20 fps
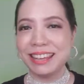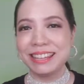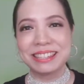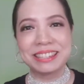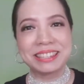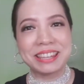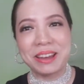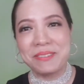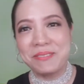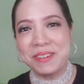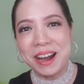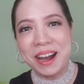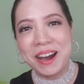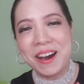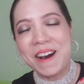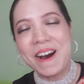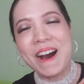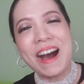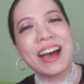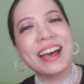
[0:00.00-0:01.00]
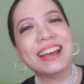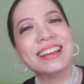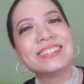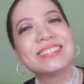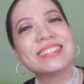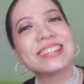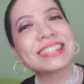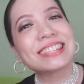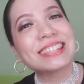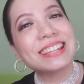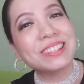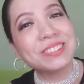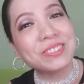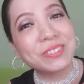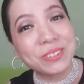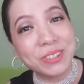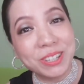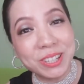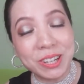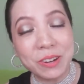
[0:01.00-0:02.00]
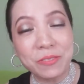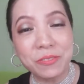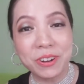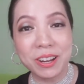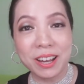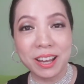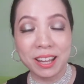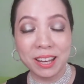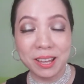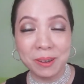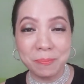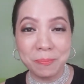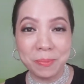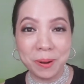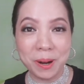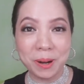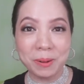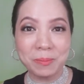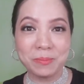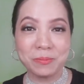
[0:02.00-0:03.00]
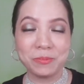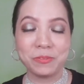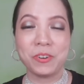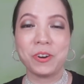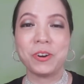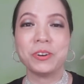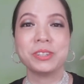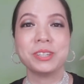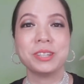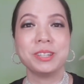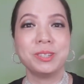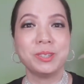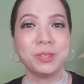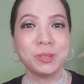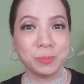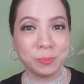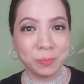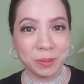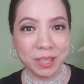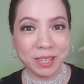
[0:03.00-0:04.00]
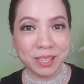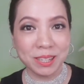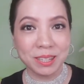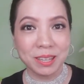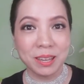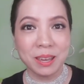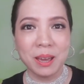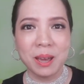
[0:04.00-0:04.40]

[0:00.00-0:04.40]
Somehow I just like to reach out for Colourpop for the dupings,